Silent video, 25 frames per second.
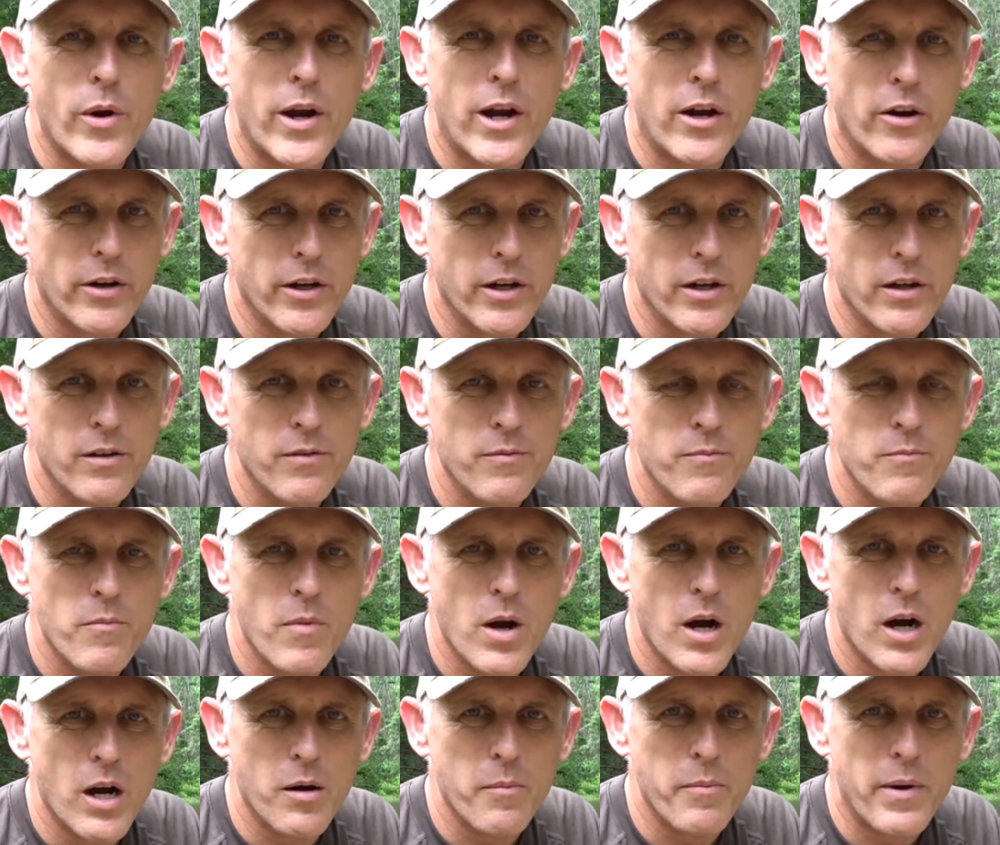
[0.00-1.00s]
area
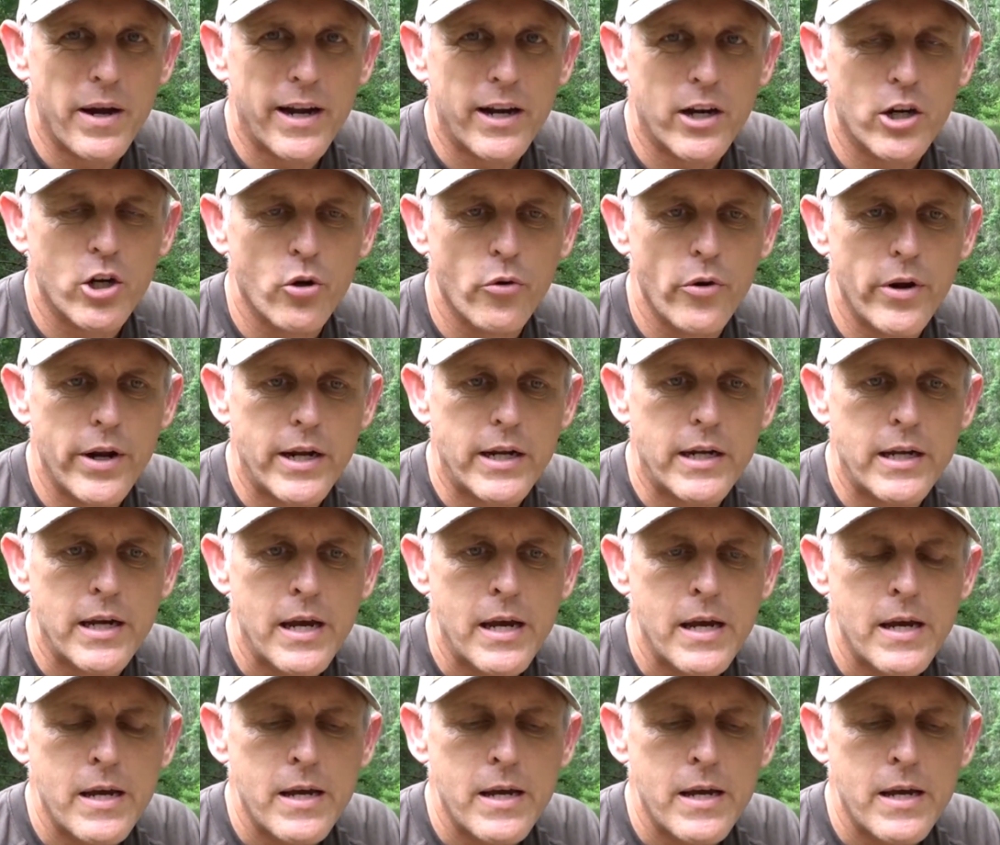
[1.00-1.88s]
by a creek